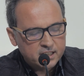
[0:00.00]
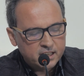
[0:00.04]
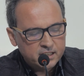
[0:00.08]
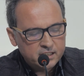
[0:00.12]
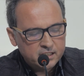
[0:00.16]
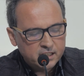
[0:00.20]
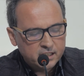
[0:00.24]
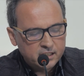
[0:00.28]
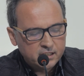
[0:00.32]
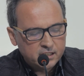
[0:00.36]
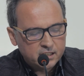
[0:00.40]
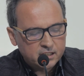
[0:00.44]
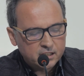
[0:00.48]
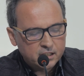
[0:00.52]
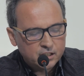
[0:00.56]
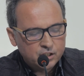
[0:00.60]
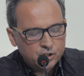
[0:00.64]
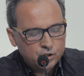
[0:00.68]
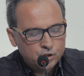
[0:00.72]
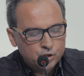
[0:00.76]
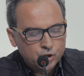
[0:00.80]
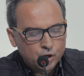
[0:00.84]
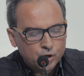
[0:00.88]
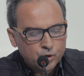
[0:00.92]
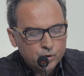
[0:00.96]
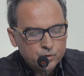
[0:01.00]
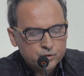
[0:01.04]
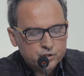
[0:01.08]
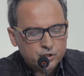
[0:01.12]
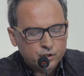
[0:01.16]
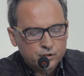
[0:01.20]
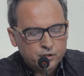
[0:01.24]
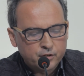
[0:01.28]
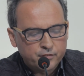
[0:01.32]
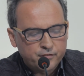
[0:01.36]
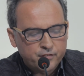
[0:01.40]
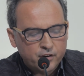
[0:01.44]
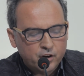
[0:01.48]
saying
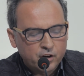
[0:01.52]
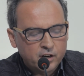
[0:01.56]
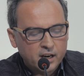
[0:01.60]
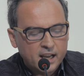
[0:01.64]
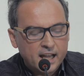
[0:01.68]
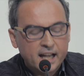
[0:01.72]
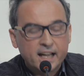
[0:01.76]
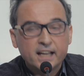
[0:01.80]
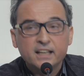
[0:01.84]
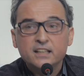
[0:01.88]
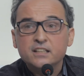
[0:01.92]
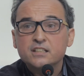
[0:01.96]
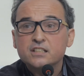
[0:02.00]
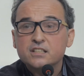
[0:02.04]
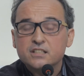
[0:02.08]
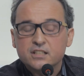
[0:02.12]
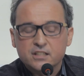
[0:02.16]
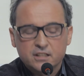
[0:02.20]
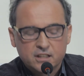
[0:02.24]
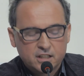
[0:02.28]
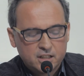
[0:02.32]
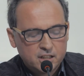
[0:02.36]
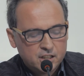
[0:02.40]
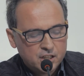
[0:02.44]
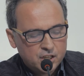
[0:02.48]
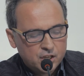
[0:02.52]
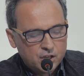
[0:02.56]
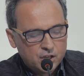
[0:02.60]
those on the front lines